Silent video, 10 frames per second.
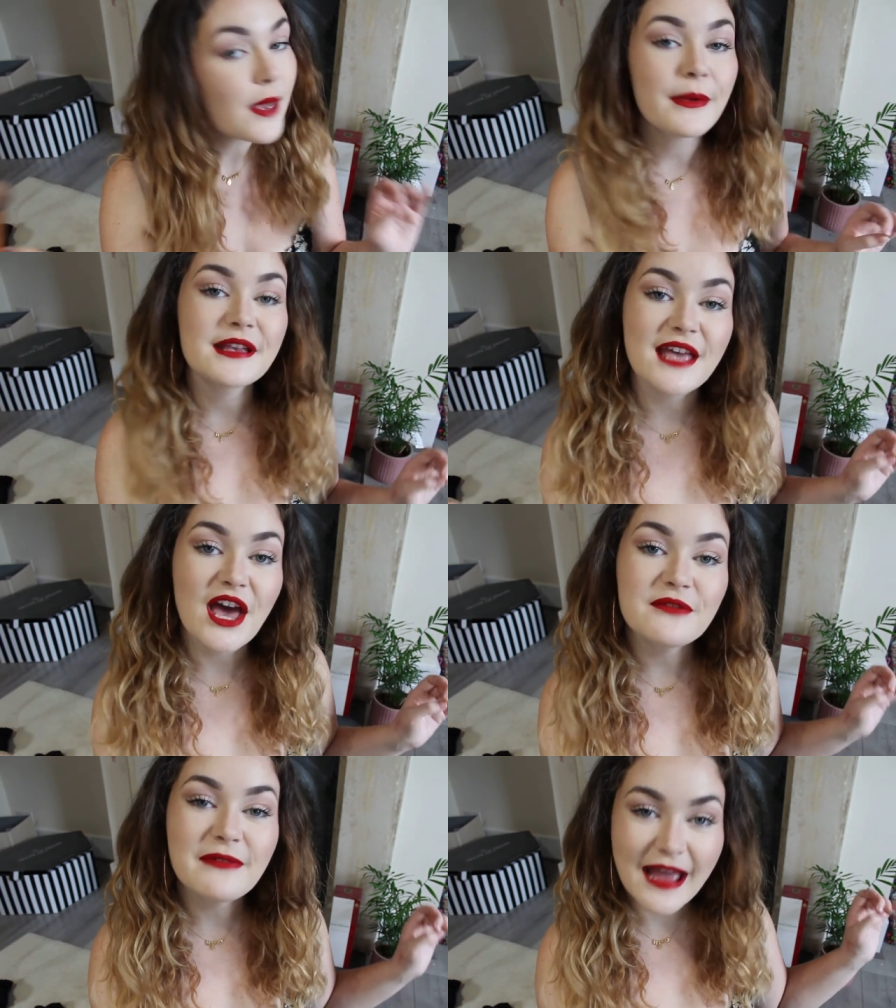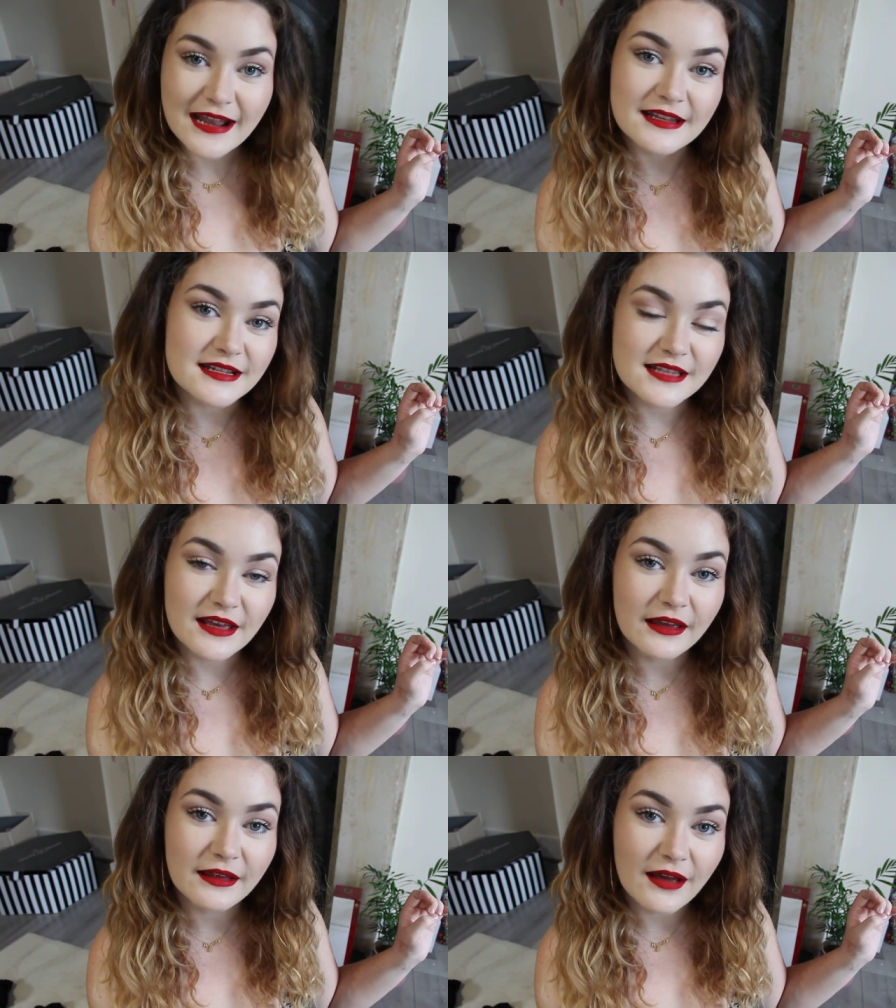Because I had Rihanna does
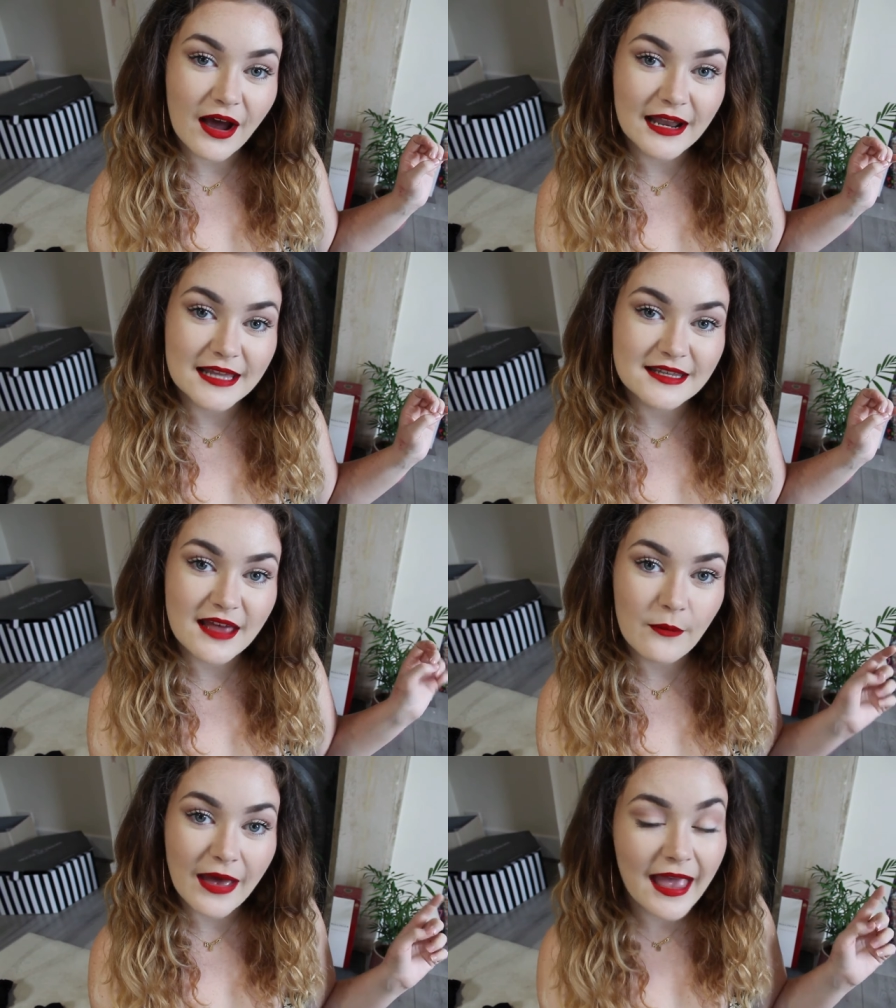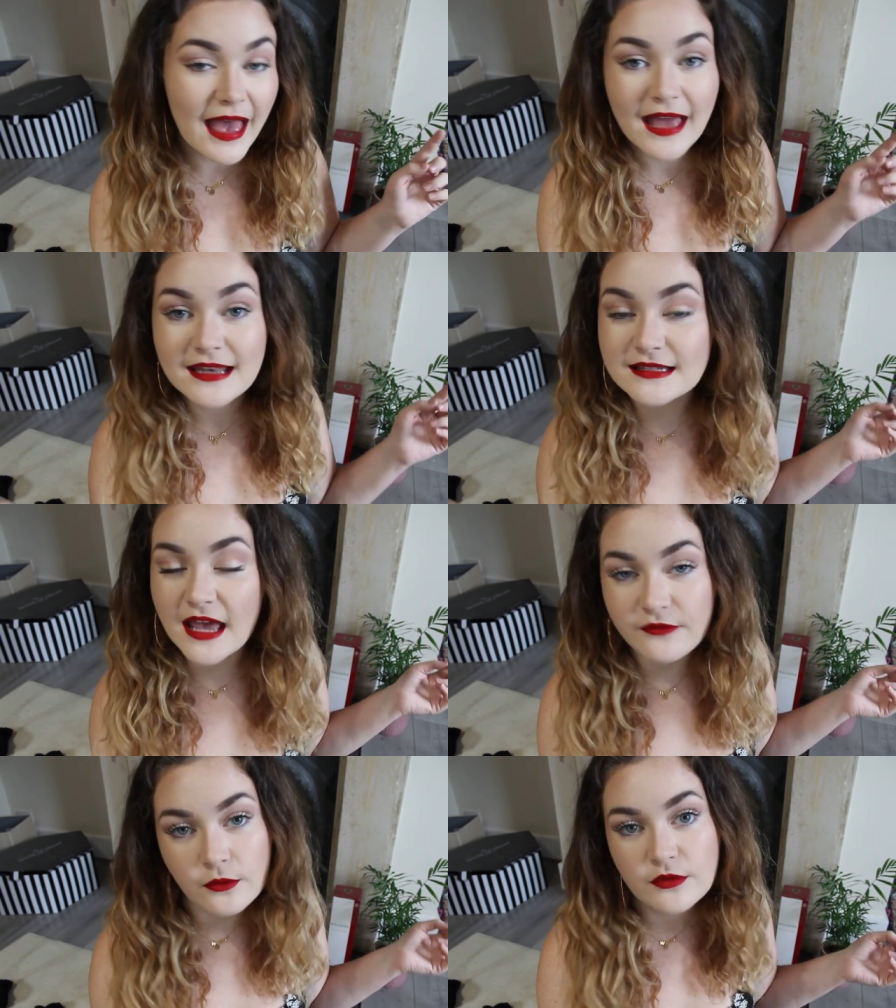her highlighter that way and
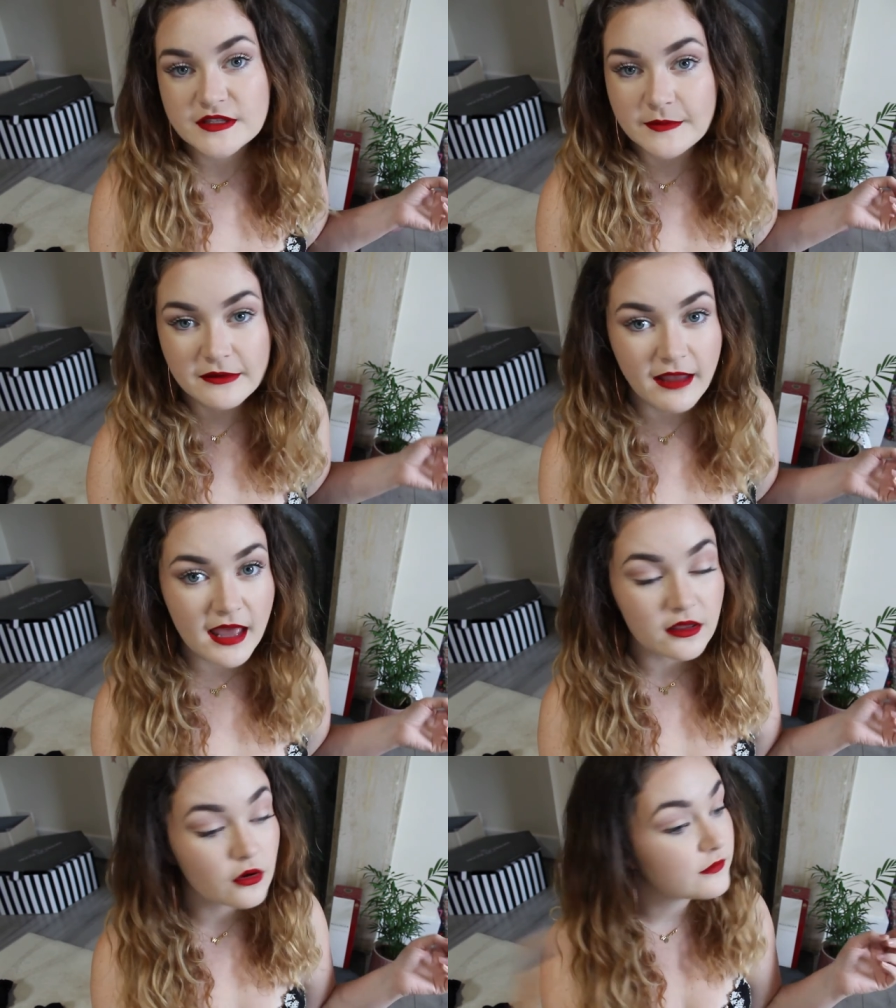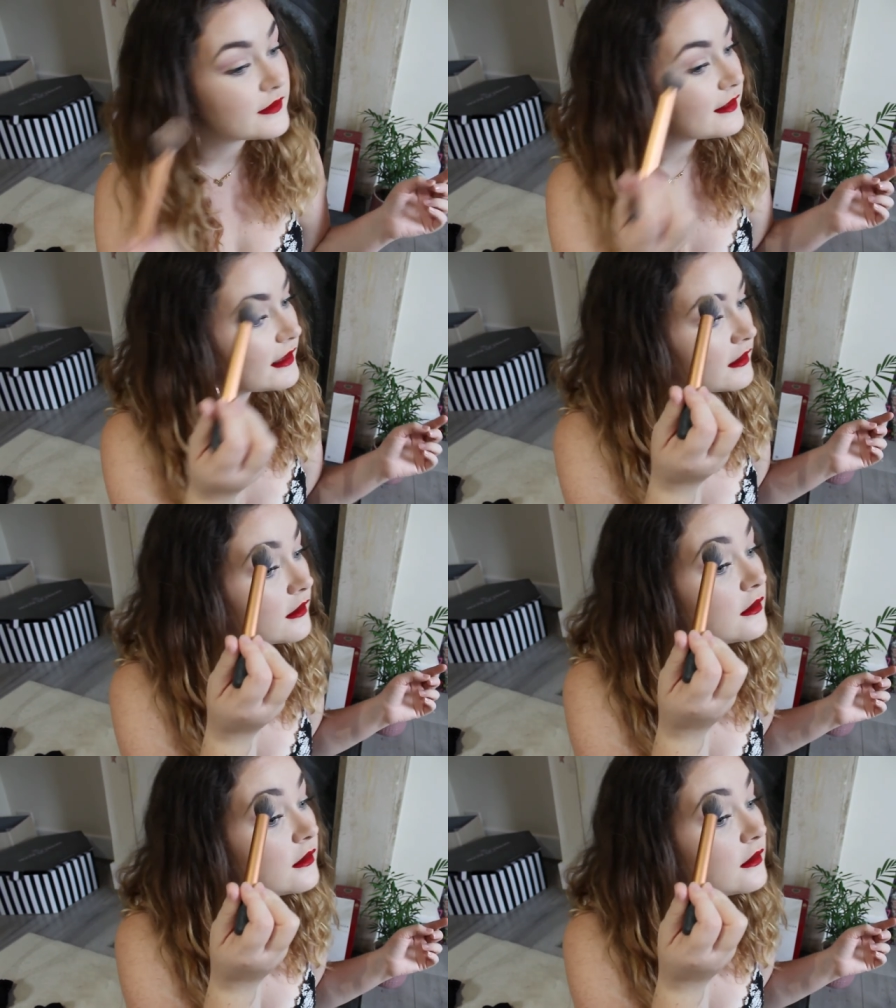everyone wants to be Rihanna, obviously.